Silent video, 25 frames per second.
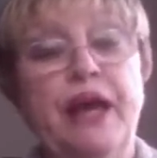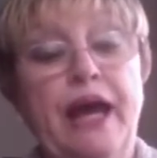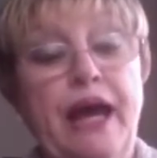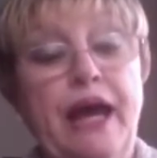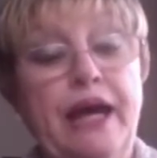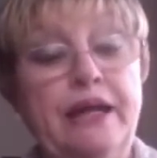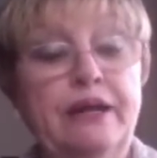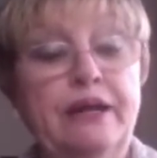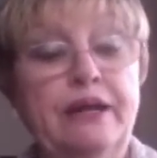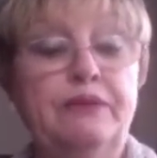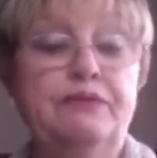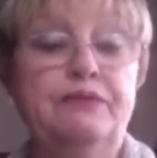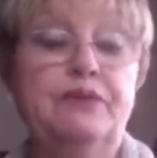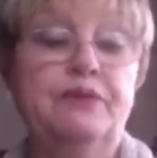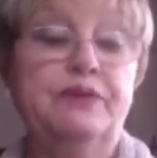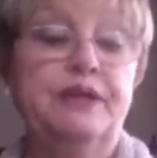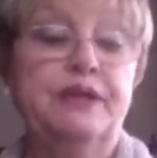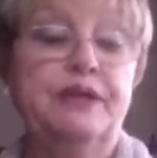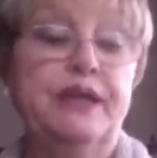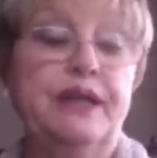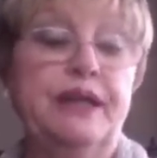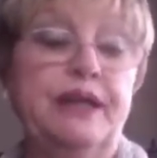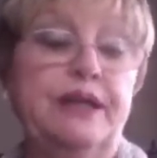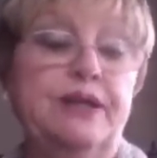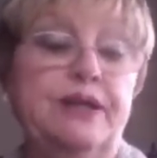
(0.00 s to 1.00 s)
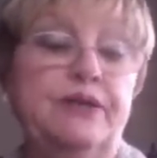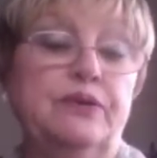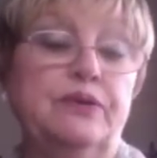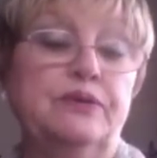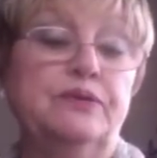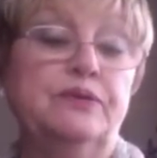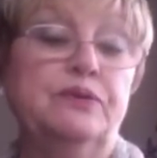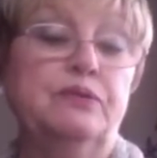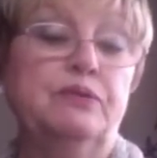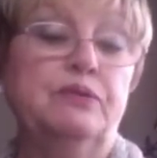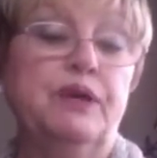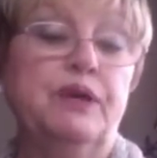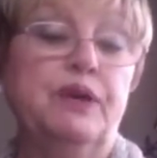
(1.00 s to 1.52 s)
And if you're knitting on
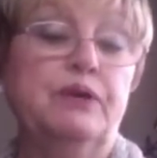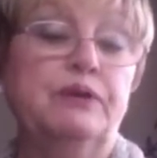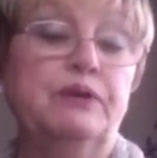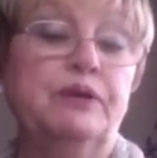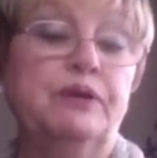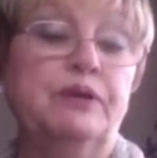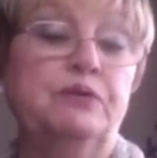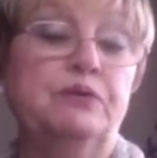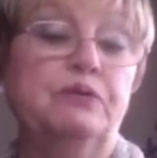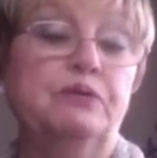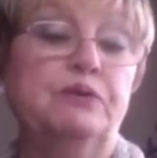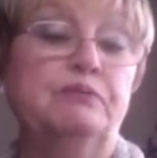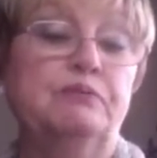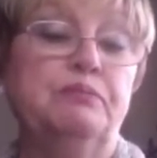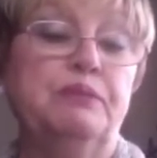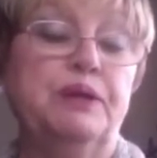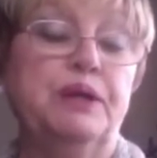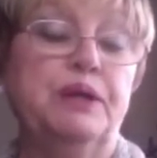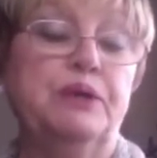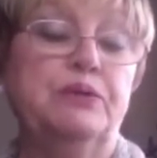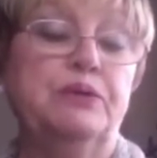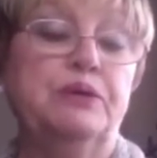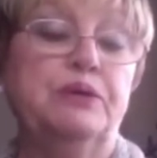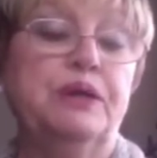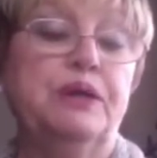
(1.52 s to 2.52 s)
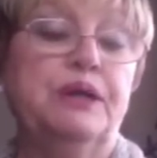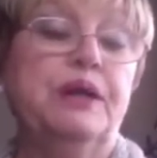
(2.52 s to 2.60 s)
the round, it would be